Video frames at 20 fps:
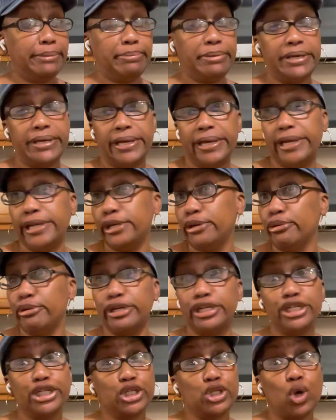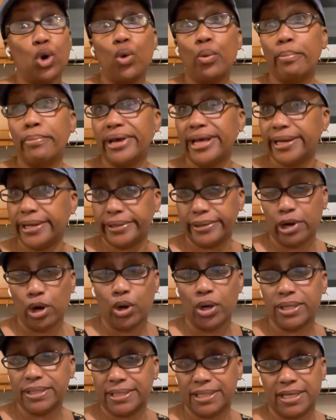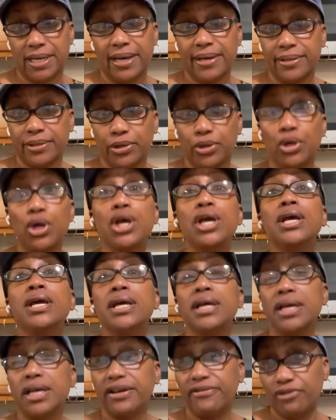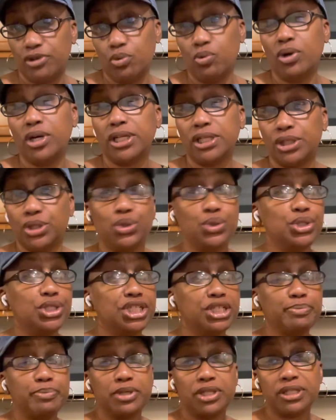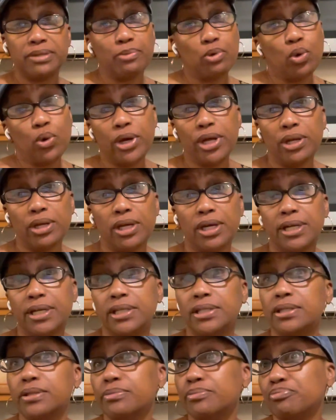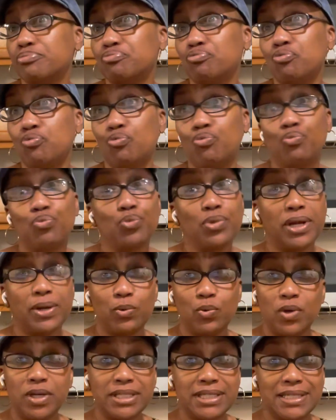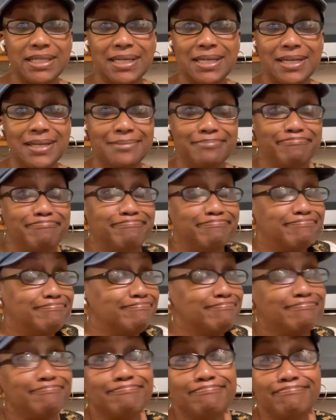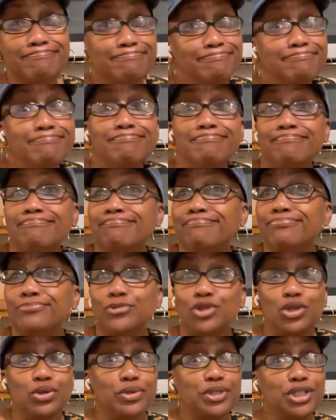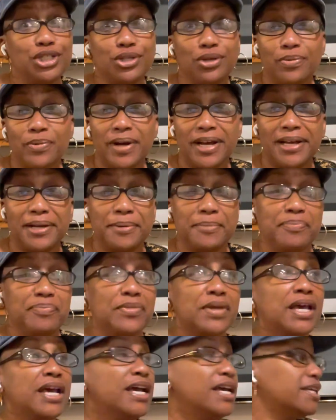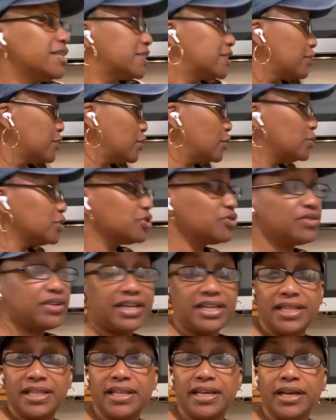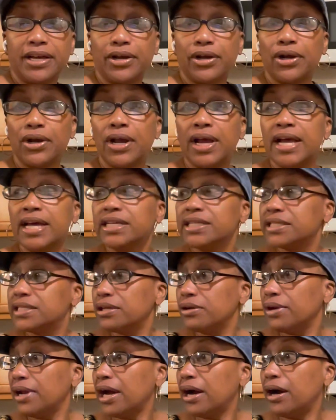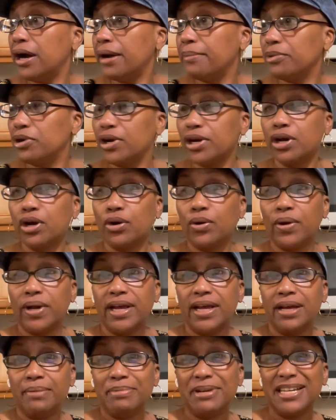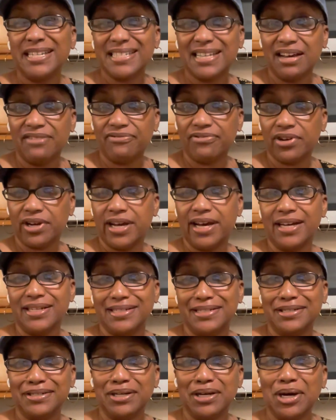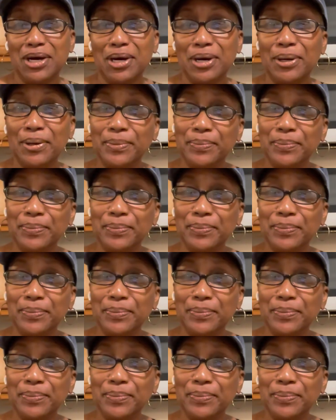be, and you can just omit it altogether if you wanted to and just put some oil on it. Once again, do it your way. So those are in there. So now I'm gonna go ahead because I forgot to